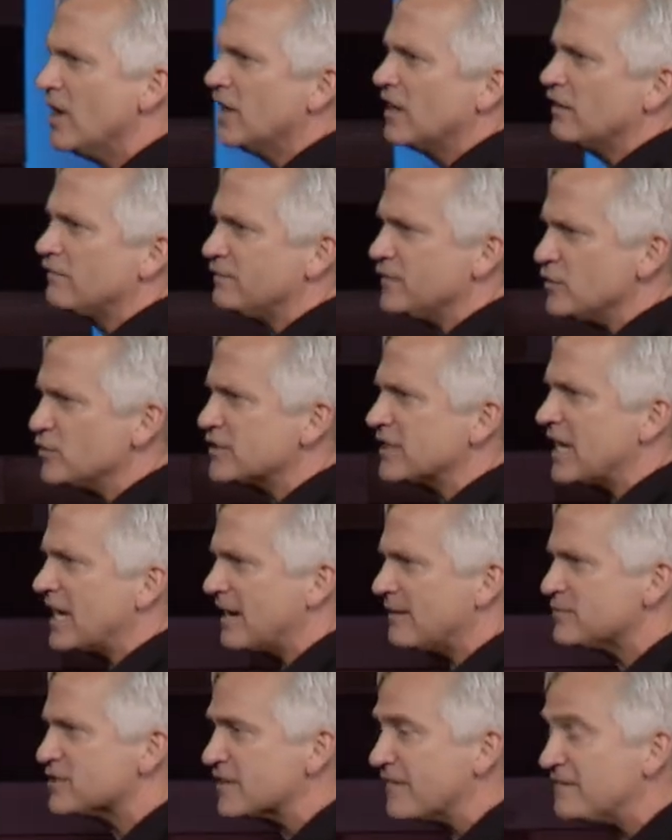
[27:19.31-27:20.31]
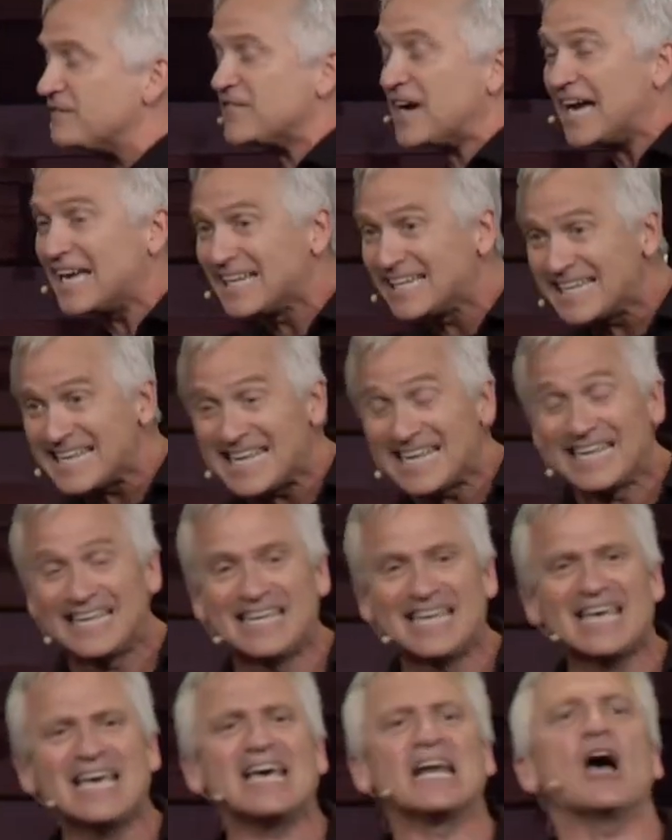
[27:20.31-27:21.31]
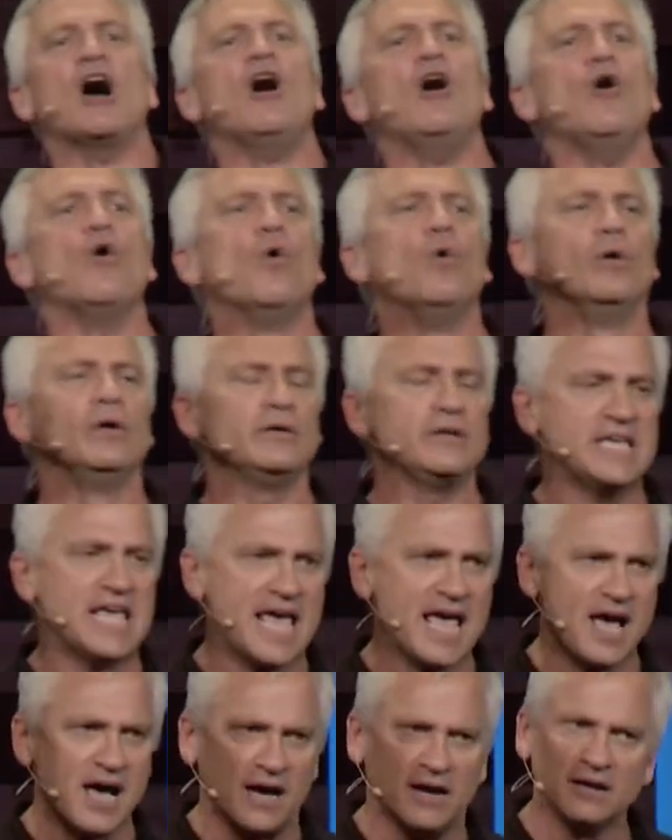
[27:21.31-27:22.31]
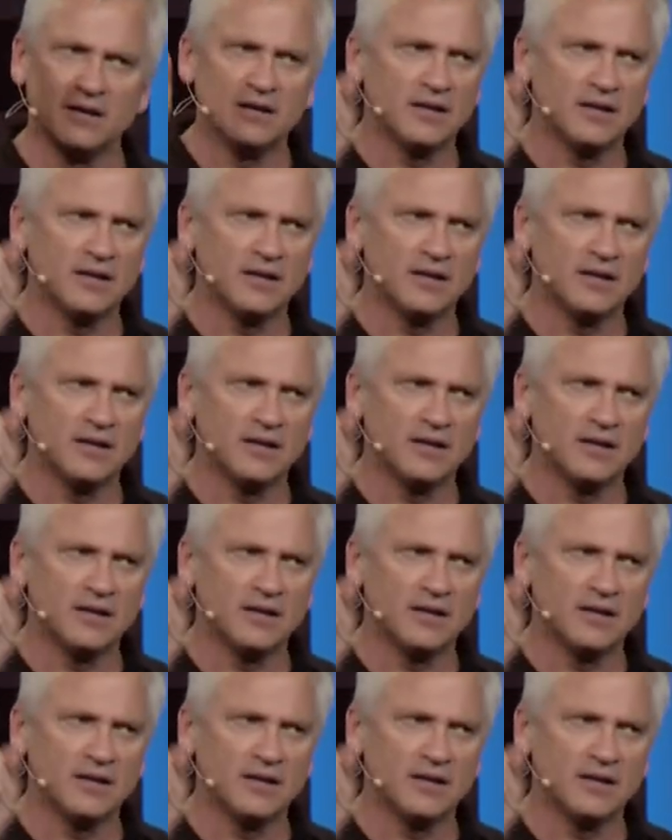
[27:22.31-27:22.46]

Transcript: a few times to finally get, oh, yeah,